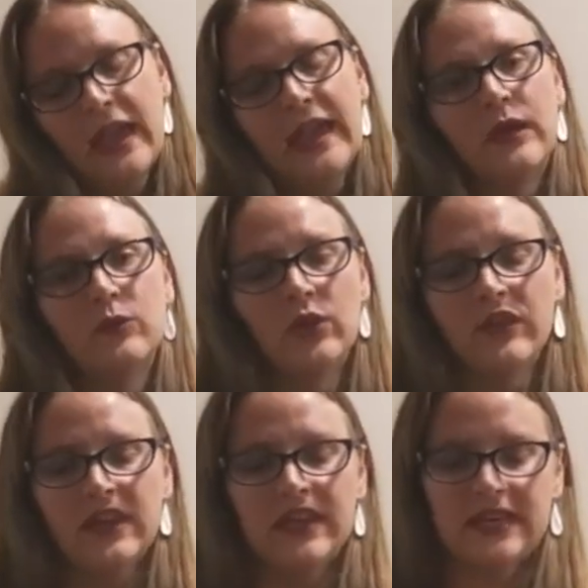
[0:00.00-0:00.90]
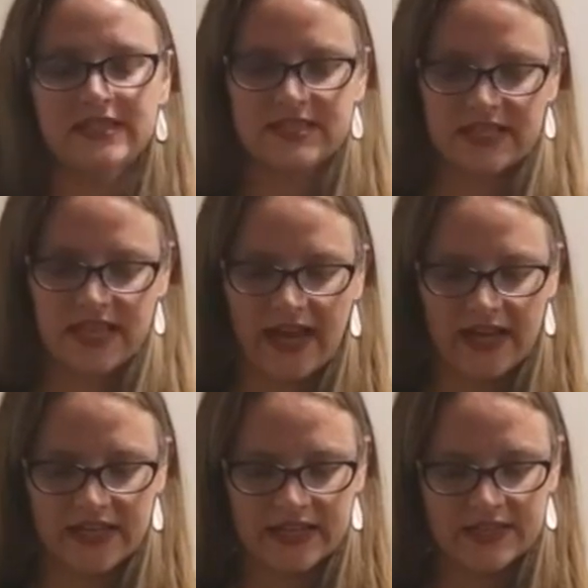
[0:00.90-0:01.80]
And one of the keys to
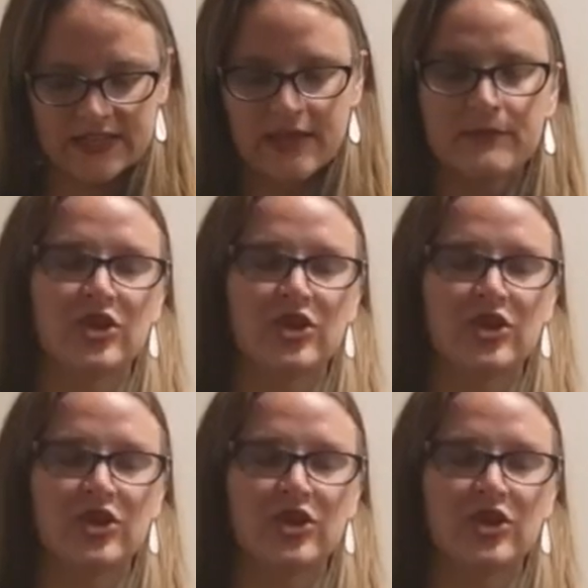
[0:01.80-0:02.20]
that is